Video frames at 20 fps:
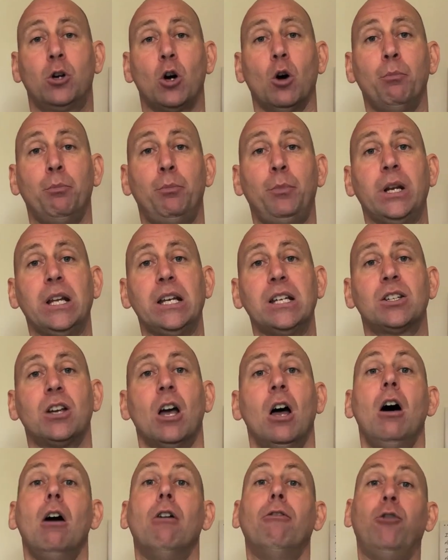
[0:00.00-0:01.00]
companies
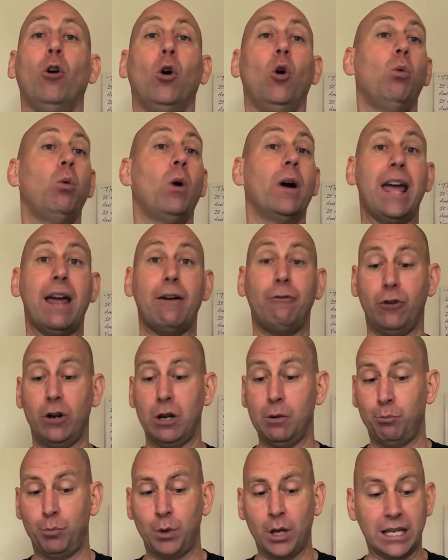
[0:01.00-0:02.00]
for whatever
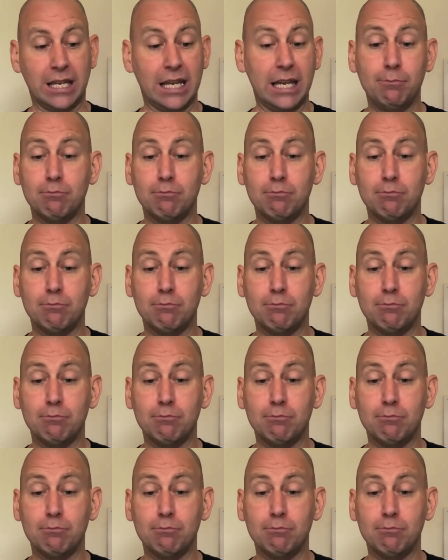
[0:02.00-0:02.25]
it be.